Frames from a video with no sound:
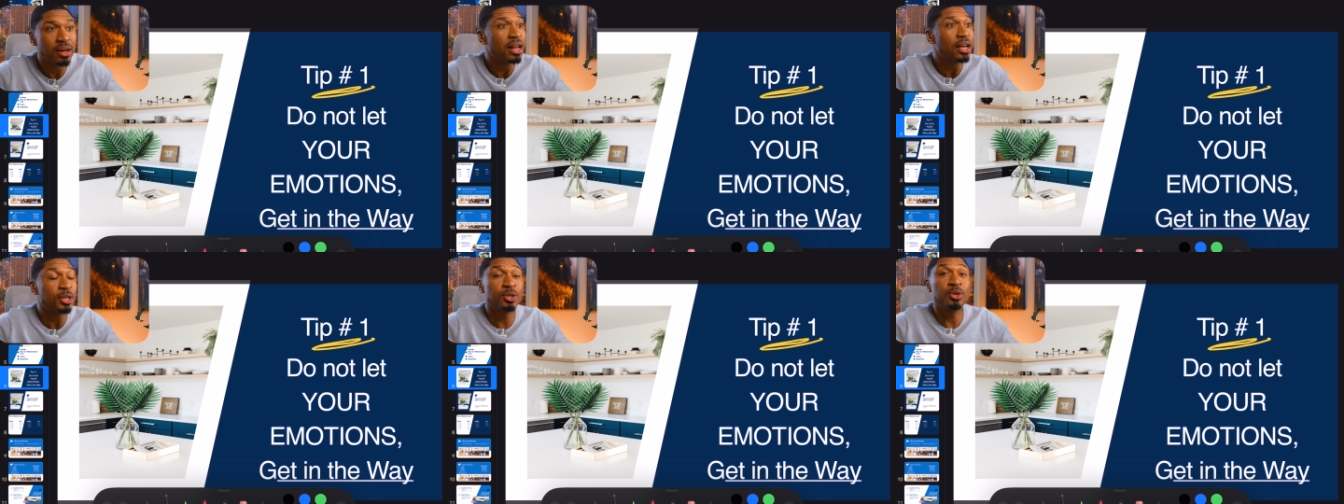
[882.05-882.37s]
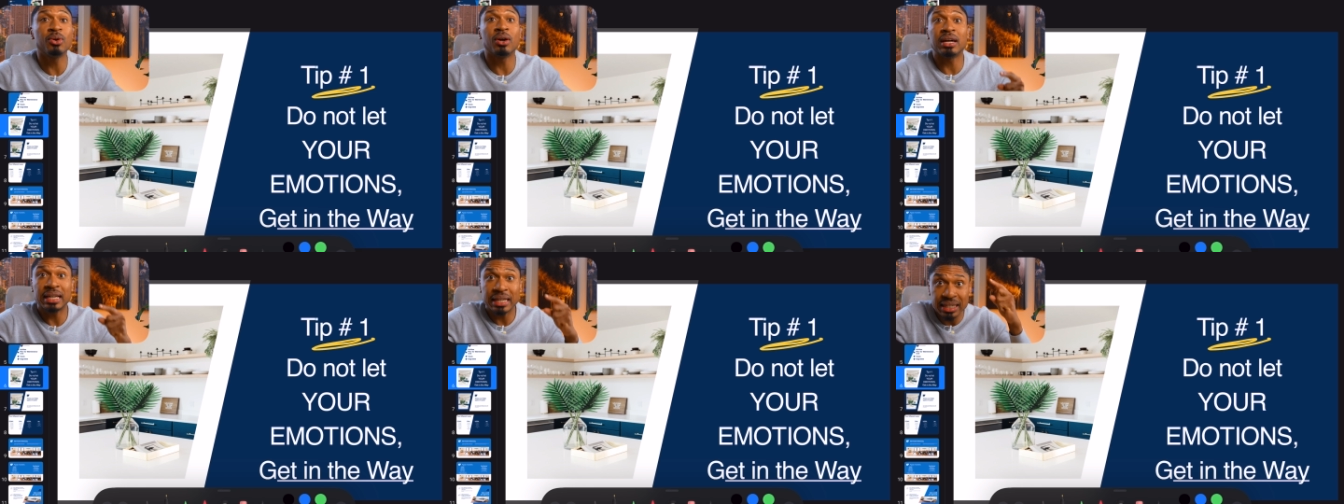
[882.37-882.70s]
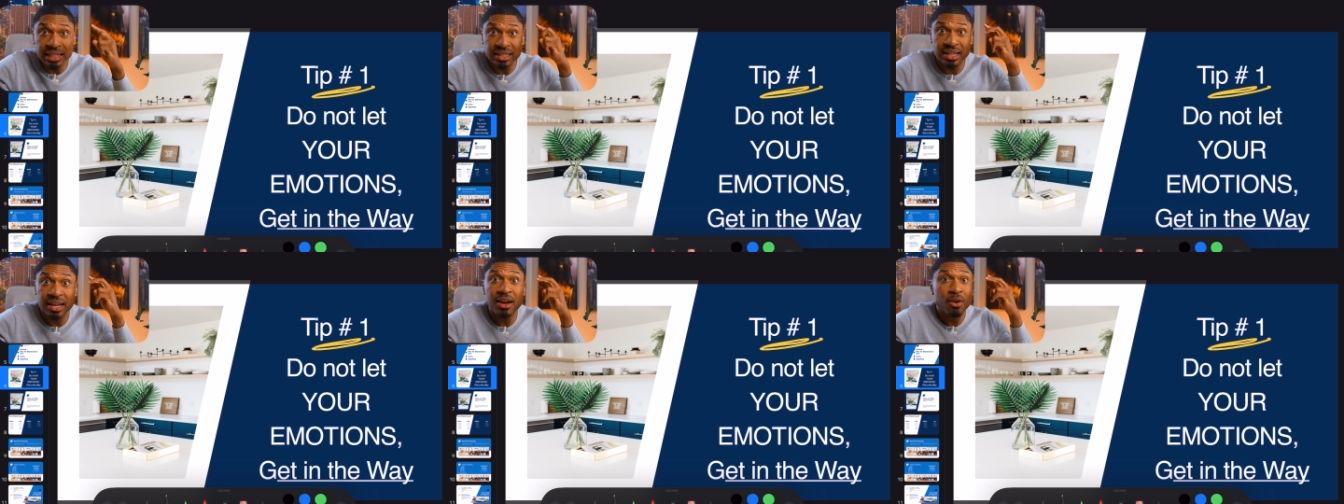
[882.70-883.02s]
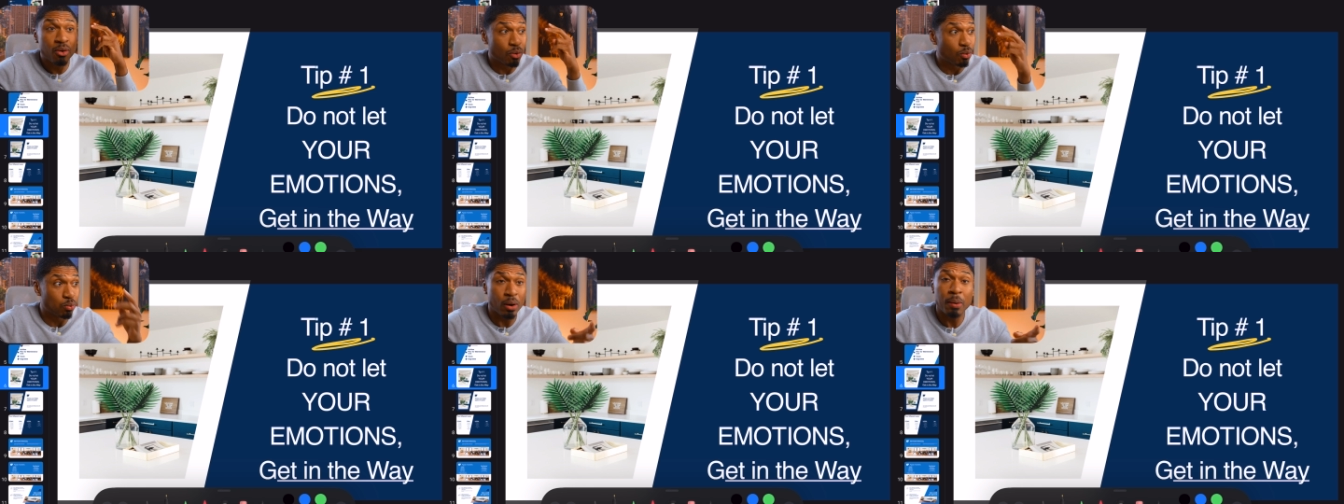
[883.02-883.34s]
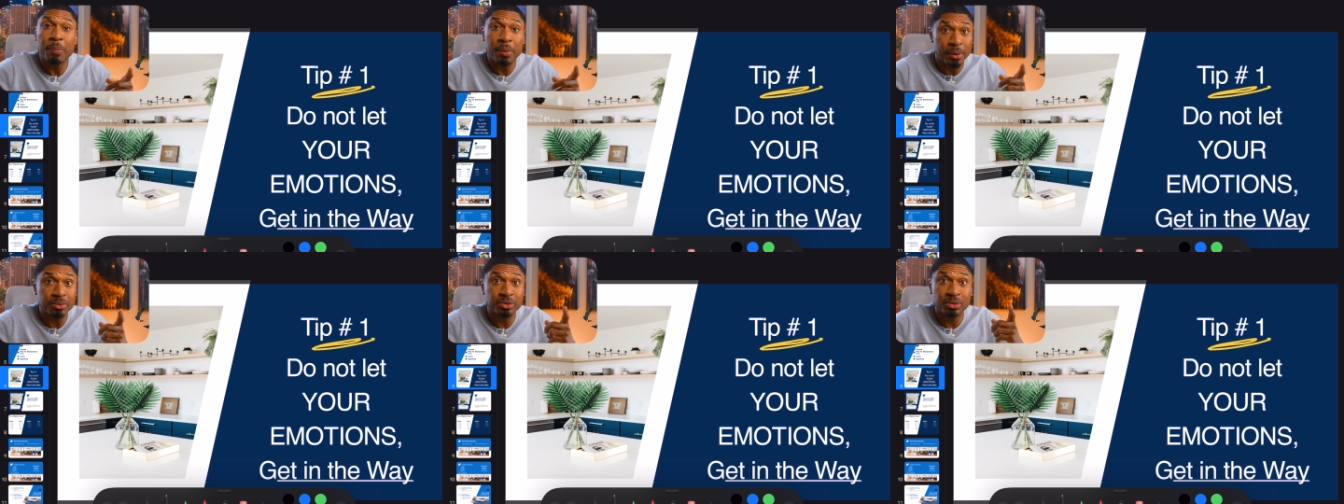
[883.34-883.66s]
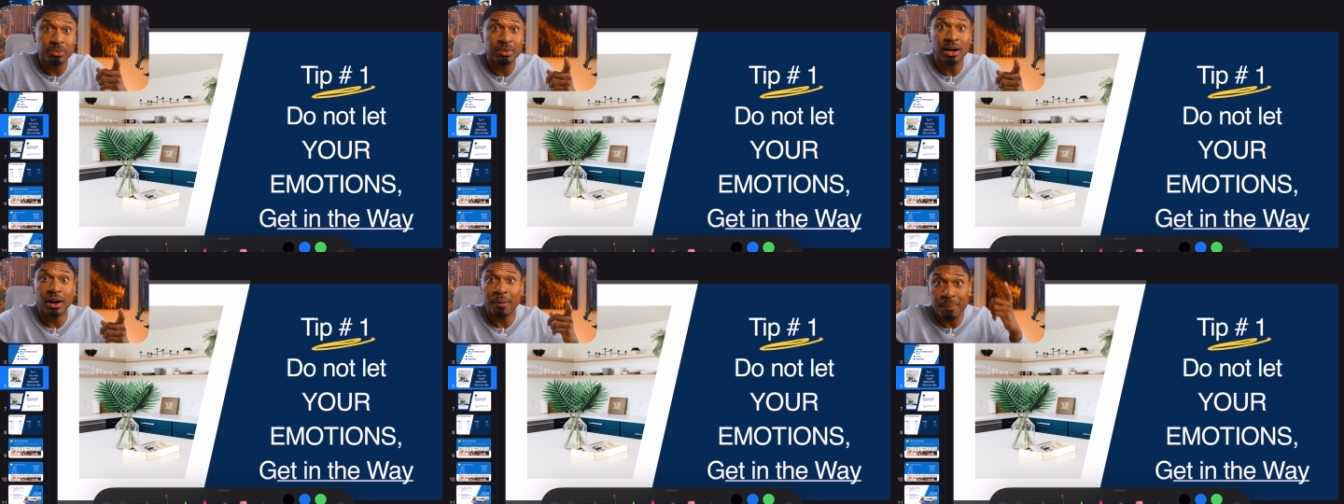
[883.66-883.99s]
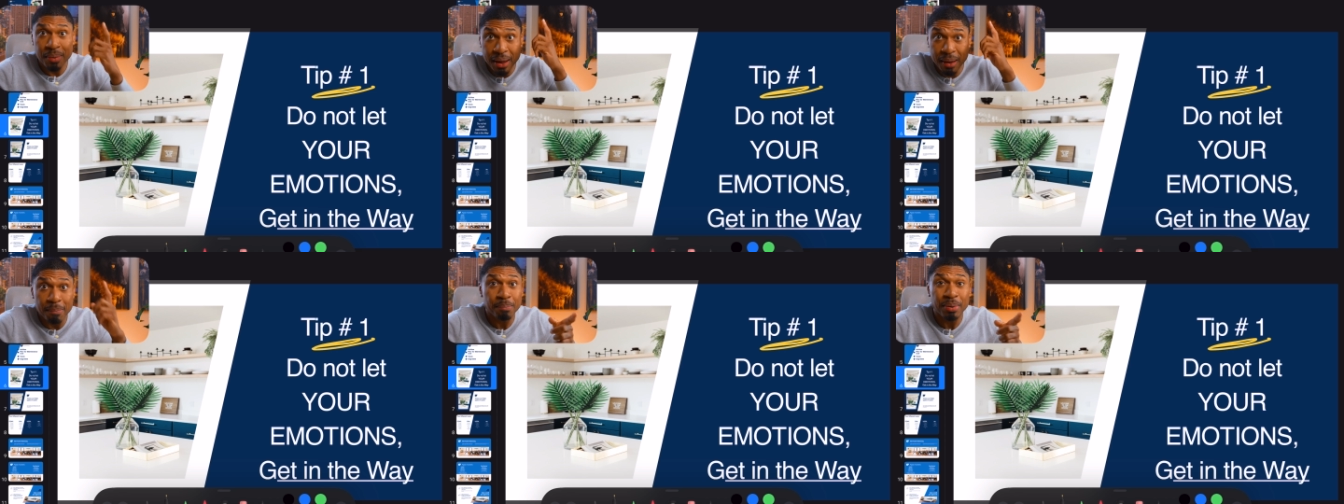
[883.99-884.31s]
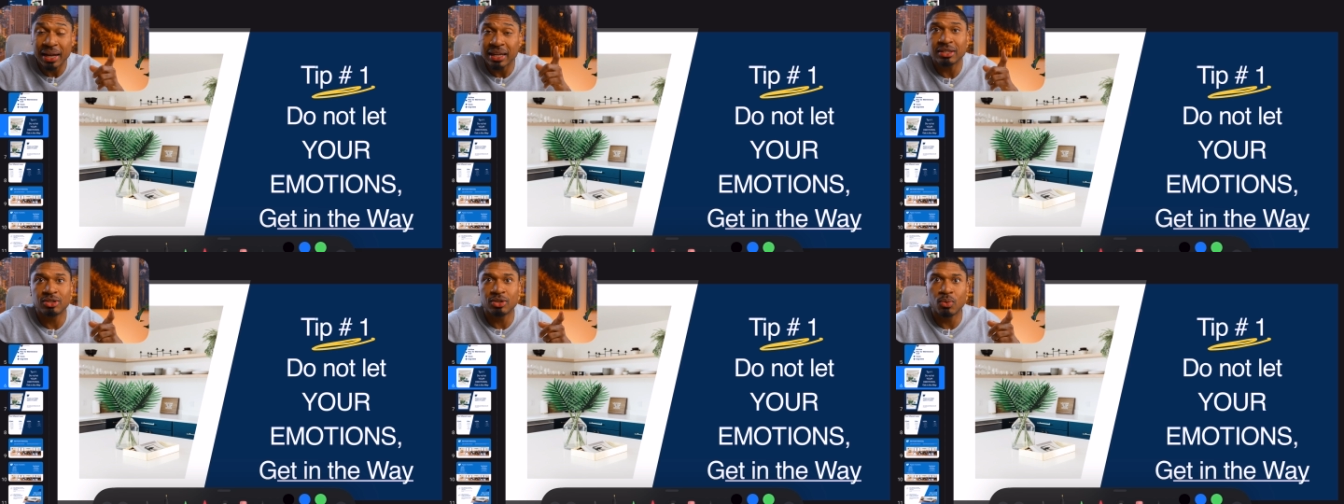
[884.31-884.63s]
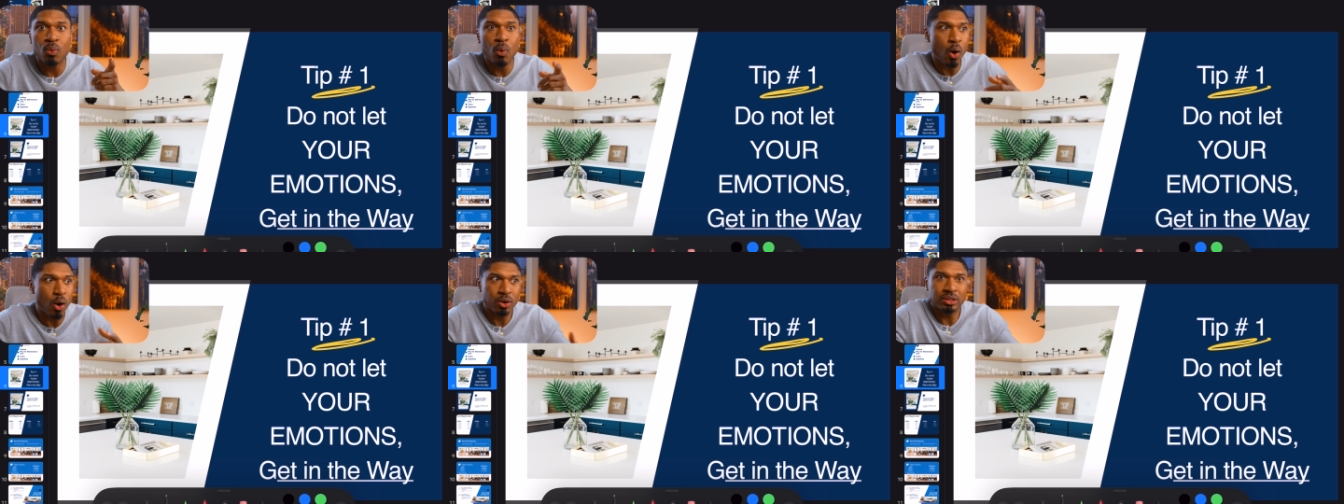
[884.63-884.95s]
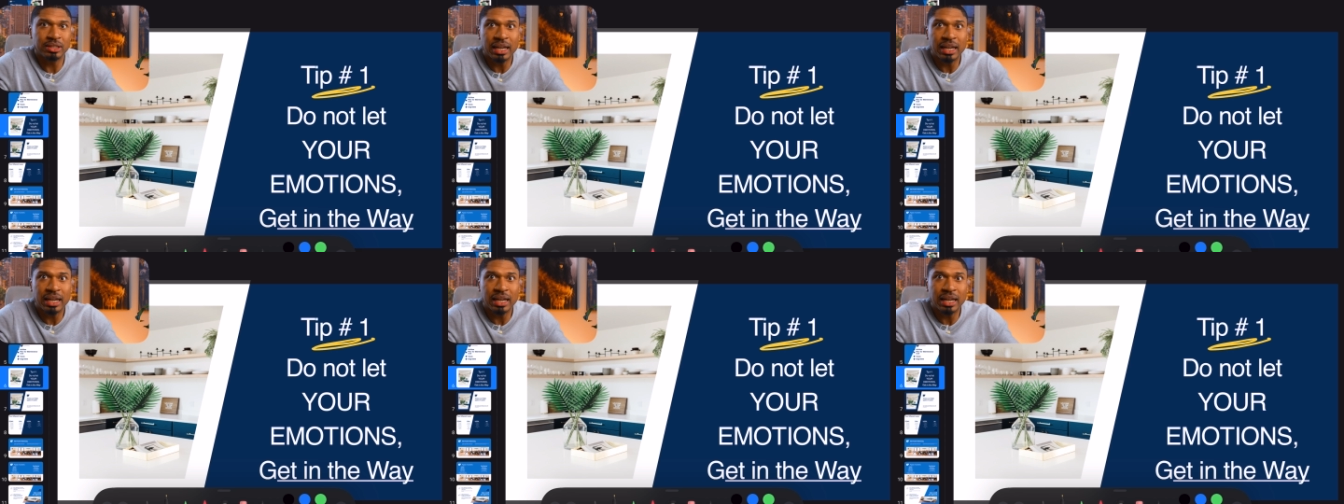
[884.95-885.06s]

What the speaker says: you're gonna at least rip up some carpet and paint some walls.